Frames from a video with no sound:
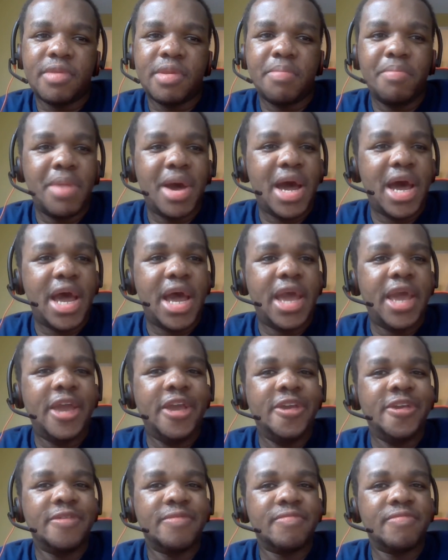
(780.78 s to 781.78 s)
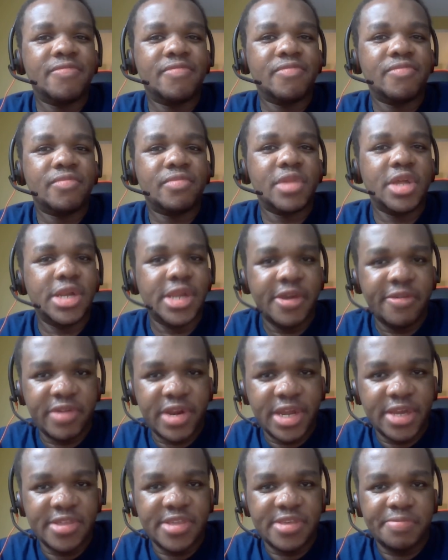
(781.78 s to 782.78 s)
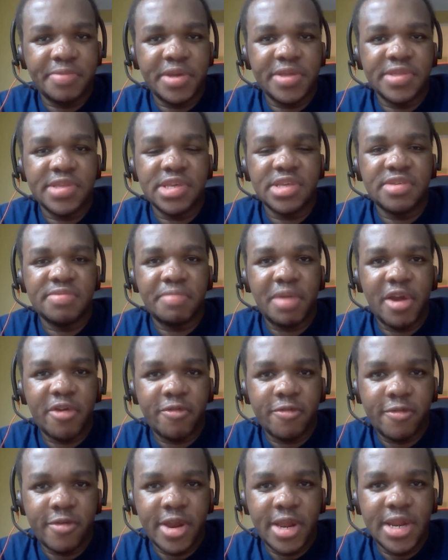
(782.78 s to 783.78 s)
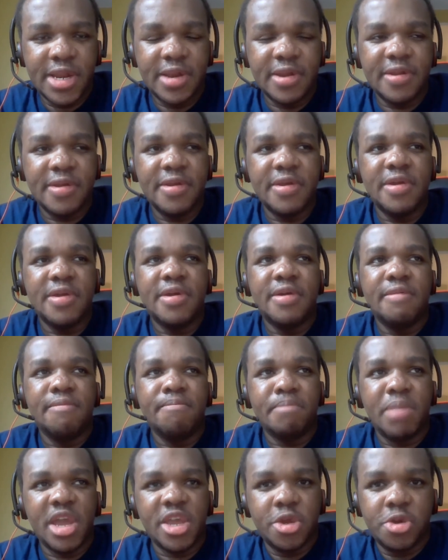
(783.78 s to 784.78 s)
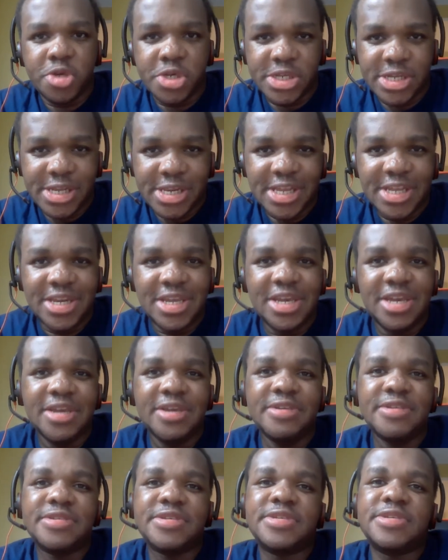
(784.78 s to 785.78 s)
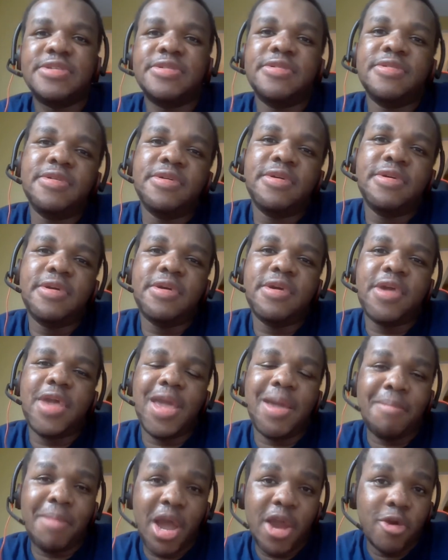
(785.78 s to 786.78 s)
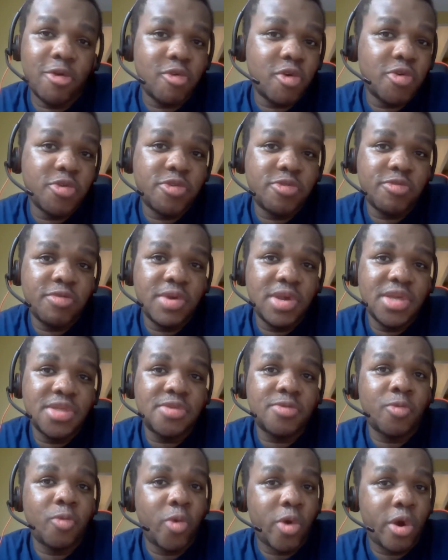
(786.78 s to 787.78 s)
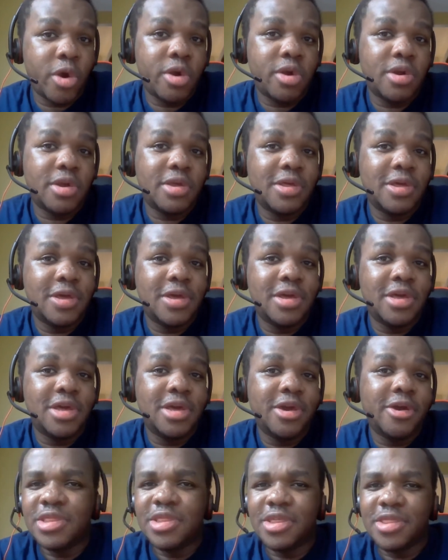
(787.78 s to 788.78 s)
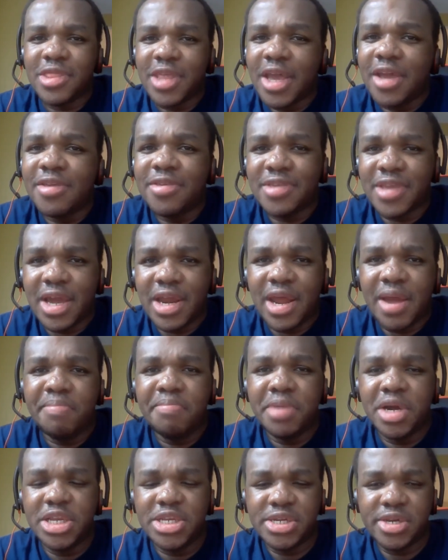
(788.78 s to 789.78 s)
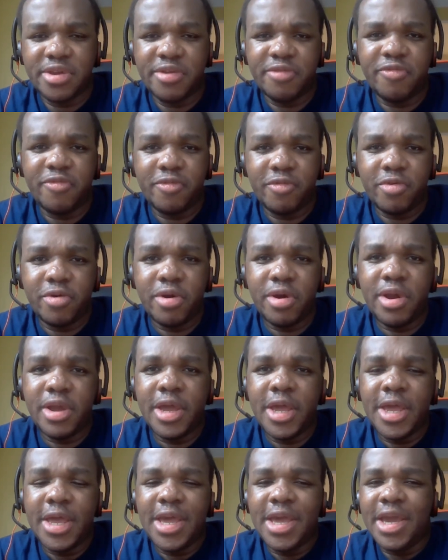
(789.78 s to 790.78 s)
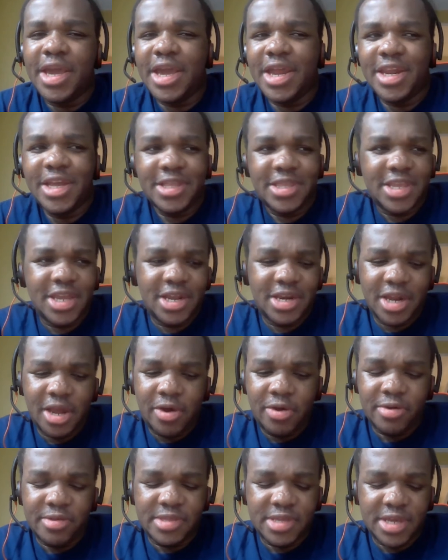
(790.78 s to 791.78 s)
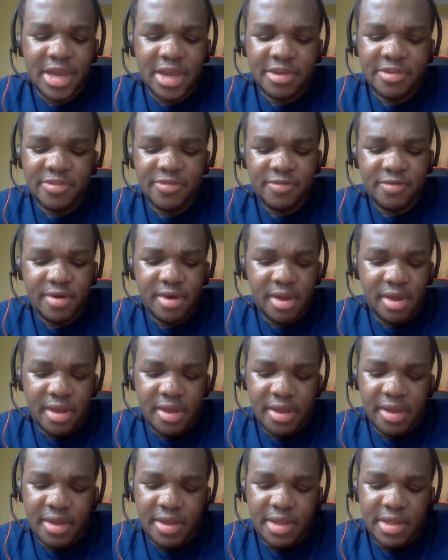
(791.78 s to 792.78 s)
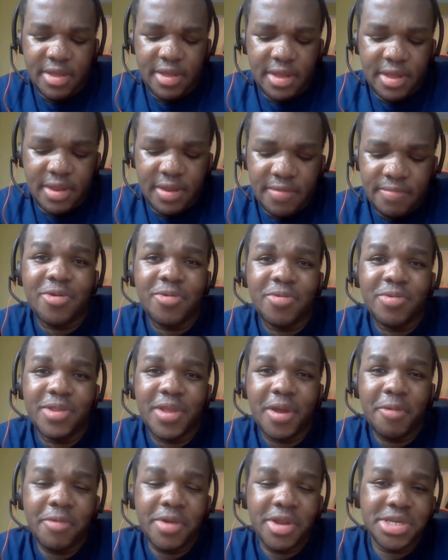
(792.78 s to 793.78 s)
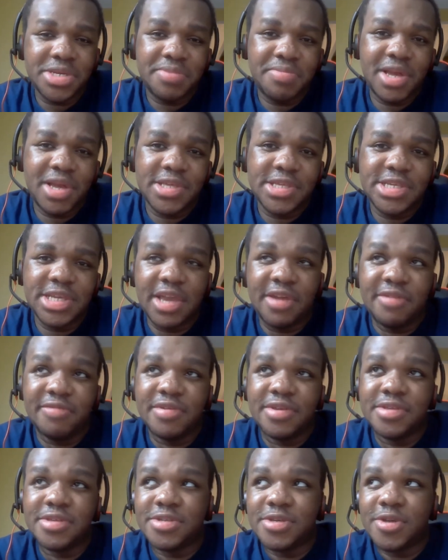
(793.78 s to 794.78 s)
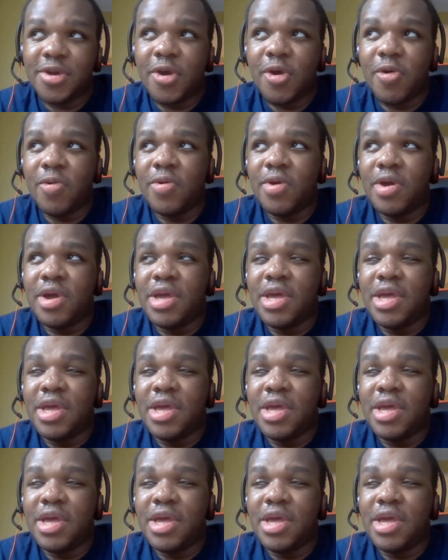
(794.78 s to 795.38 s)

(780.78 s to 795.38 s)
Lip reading: my living expenses, my rent, my utilities, and my groceries were the things that I budgeted for. Anything that was extra, that went to my savings. So